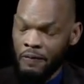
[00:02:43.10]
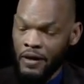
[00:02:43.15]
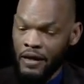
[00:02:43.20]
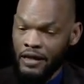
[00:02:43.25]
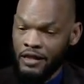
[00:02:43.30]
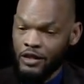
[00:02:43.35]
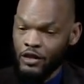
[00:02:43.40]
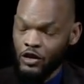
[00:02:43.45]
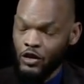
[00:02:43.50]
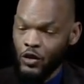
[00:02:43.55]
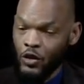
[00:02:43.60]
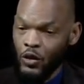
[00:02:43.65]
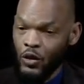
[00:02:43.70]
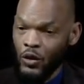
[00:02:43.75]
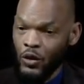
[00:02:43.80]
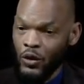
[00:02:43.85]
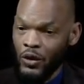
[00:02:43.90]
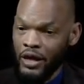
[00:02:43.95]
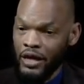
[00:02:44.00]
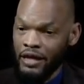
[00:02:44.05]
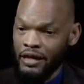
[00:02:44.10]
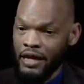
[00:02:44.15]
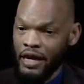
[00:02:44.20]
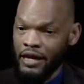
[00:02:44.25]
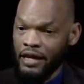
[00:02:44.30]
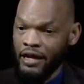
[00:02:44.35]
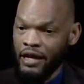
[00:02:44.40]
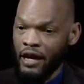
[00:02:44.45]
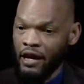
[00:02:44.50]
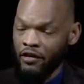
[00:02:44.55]
So
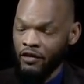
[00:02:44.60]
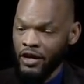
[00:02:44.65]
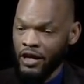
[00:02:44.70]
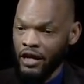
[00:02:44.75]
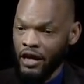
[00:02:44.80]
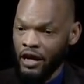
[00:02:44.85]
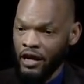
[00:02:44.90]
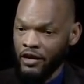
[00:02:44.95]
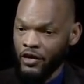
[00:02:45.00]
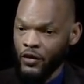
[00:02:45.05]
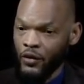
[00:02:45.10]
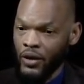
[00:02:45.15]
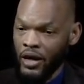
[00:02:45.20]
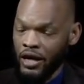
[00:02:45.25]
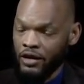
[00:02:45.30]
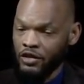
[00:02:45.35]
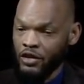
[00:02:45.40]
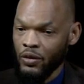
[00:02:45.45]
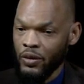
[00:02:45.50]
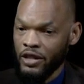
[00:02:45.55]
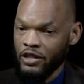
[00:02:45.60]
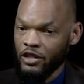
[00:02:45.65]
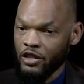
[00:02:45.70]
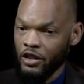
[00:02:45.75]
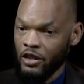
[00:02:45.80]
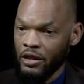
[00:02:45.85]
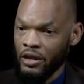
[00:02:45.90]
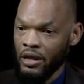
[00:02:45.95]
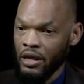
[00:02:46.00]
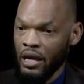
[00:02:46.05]
in that regard, you ask the
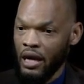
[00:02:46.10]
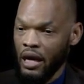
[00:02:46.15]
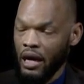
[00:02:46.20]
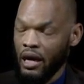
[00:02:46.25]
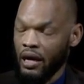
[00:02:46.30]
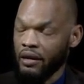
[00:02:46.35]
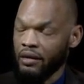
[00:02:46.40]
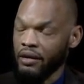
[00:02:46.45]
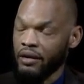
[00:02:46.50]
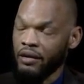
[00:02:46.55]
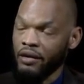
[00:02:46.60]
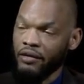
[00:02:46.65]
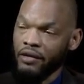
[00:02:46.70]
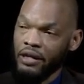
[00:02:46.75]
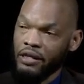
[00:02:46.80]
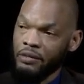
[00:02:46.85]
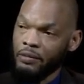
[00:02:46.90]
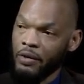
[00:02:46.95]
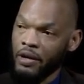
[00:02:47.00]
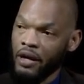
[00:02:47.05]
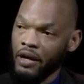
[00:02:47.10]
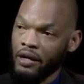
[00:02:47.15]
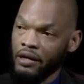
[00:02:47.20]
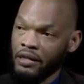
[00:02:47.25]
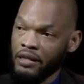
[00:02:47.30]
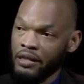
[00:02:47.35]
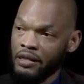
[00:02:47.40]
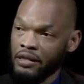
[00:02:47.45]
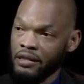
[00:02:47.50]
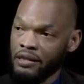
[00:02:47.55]
question, are the correct
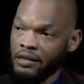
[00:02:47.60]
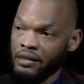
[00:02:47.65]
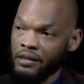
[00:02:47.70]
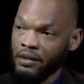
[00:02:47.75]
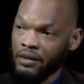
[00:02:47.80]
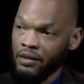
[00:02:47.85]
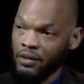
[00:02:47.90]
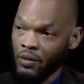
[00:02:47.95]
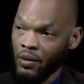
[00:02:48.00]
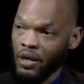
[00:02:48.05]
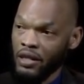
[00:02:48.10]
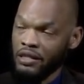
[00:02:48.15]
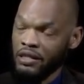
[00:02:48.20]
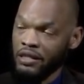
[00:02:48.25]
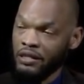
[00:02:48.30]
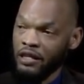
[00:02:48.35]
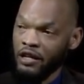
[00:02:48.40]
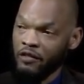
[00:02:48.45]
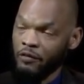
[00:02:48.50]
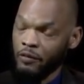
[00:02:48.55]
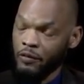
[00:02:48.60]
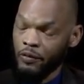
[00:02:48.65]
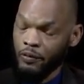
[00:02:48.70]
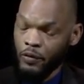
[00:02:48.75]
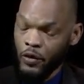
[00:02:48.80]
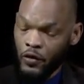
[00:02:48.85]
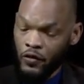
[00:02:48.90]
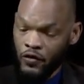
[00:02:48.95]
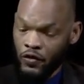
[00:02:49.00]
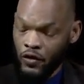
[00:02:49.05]
priorities the ones that are
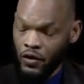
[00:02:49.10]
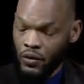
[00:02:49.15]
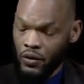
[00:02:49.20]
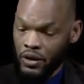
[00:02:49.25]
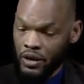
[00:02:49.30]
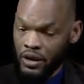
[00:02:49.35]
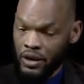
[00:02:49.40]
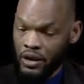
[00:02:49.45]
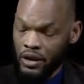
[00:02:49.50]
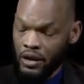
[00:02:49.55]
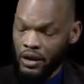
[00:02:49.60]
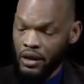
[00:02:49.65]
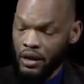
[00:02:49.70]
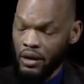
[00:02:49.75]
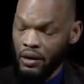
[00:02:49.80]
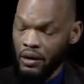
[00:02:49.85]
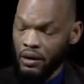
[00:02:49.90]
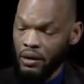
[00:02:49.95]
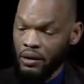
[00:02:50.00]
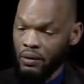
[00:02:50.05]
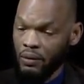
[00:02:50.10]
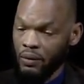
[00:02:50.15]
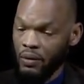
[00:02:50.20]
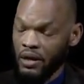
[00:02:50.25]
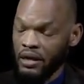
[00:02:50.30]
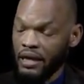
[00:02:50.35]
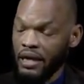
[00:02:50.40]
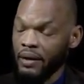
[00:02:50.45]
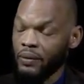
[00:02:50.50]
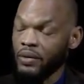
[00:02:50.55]
put forward?
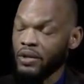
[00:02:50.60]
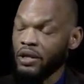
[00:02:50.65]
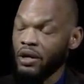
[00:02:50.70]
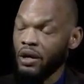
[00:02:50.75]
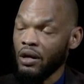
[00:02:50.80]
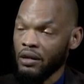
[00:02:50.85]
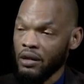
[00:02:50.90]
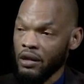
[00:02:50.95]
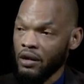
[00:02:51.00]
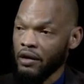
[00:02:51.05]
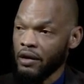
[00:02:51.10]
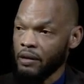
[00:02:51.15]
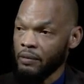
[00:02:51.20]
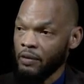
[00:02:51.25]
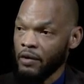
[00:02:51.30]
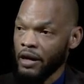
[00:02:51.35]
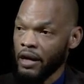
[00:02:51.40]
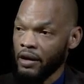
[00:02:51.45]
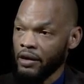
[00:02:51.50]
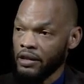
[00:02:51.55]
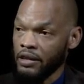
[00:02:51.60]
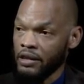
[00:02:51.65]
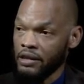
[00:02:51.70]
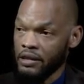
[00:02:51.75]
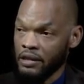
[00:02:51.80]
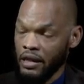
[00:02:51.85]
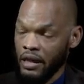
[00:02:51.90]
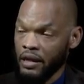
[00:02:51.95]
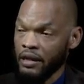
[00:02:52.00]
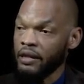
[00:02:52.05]
What I would call the correct priorities
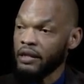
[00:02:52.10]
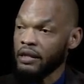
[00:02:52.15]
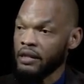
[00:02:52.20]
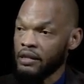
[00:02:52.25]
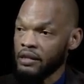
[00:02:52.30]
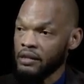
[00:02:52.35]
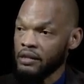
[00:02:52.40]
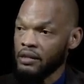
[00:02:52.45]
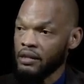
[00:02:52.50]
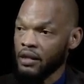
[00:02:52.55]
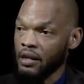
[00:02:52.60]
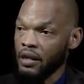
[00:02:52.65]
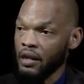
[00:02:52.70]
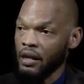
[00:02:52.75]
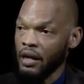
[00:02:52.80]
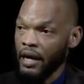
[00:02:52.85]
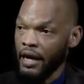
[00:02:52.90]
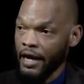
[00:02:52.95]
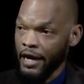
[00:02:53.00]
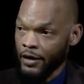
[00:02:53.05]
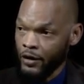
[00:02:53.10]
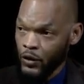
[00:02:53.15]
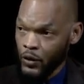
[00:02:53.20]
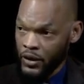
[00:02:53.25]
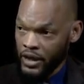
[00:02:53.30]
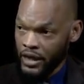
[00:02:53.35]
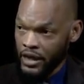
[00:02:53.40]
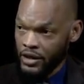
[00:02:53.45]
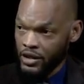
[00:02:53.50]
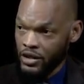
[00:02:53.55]
are these:
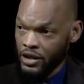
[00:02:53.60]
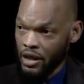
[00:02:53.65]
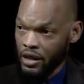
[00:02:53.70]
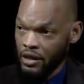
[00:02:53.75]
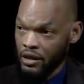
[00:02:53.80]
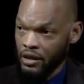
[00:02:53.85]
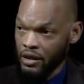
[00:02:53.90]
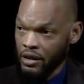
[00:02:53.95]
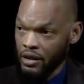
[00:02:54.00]
education,